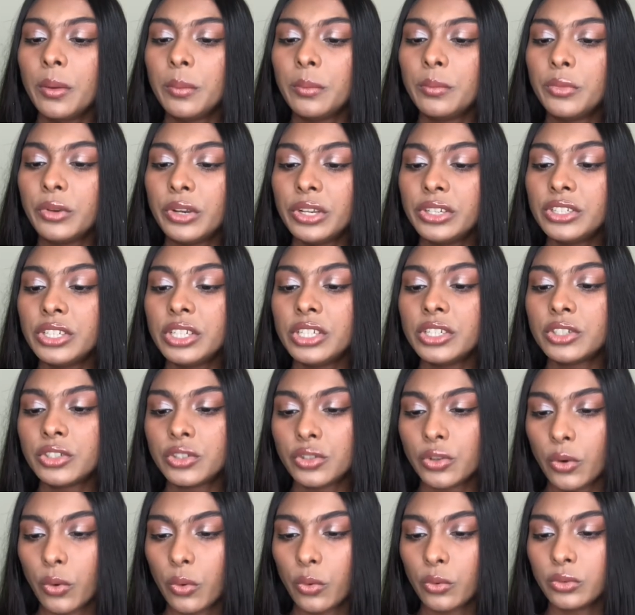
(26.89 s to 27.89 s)
British
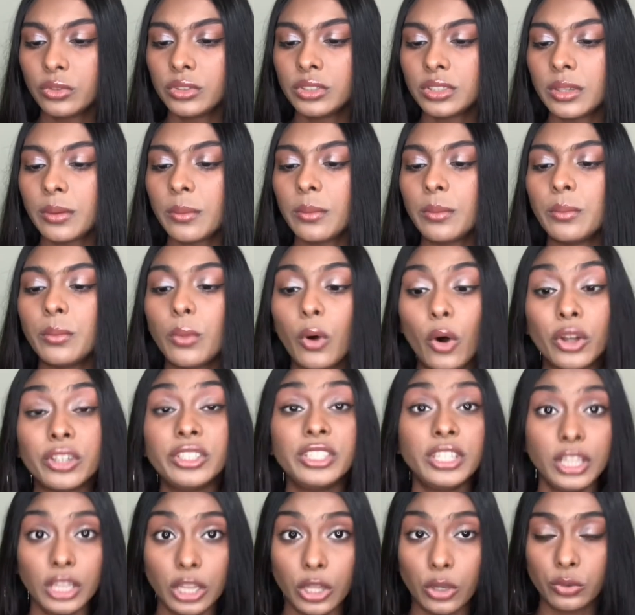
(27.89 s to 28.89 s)
Rose
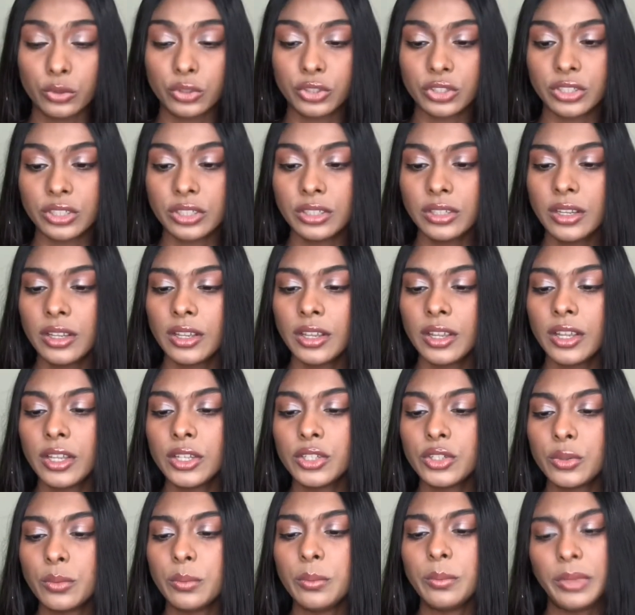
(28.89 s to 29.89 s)
Body Lotion
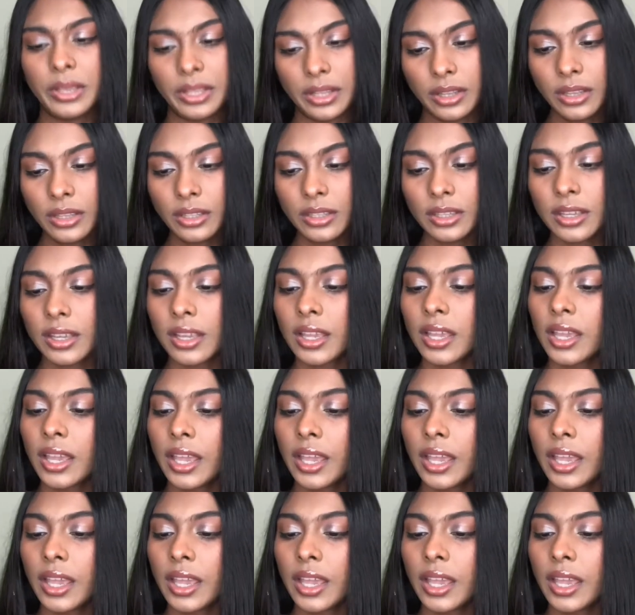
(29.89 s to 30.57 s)
to Milk,